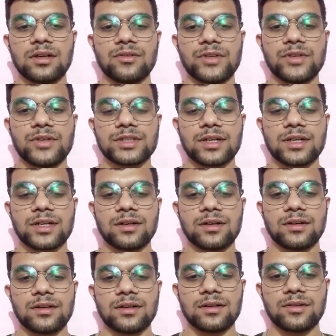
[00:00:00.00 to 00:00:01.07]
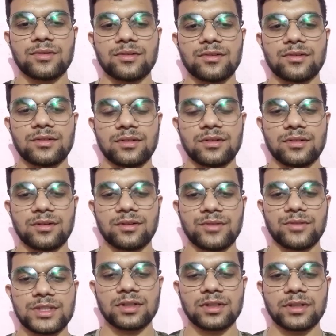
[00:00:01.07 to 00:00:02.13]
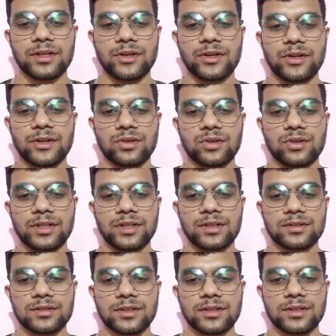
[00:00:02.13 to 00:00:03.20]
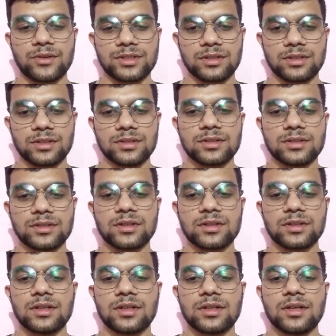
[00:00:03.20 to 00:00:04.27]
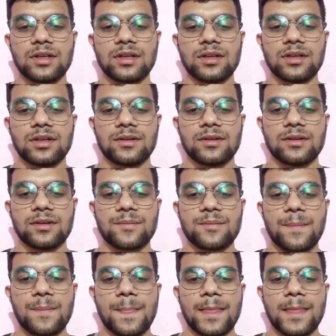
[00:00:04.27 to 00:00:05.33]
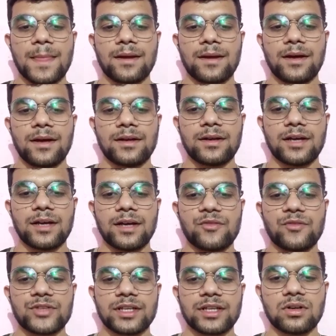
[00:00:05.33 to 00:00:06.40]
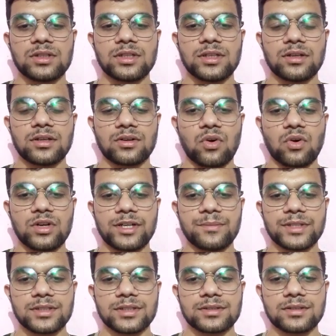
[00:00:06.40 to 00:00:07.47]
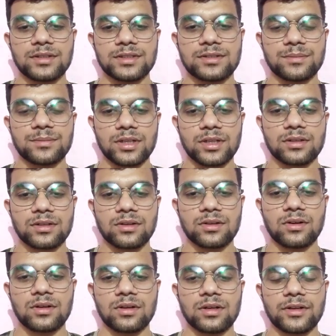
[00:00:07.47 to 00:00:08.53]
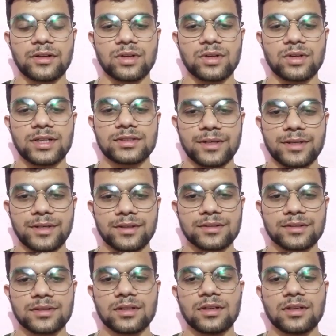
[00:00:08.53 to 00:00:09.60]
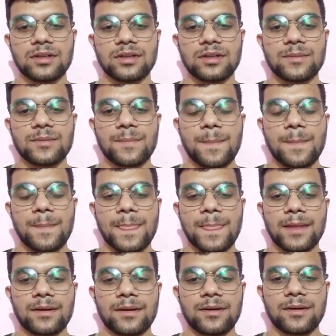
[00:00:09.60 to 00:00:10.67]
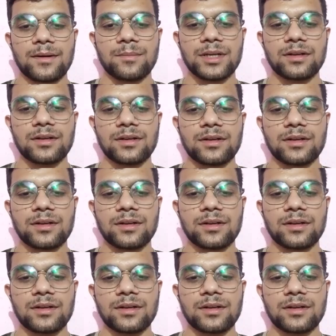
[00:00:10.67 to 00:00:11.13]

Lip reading: And FSSI also controls all the quality measures in the products or regulates the quality parameters. But as well India based, actually go for international trades or exports.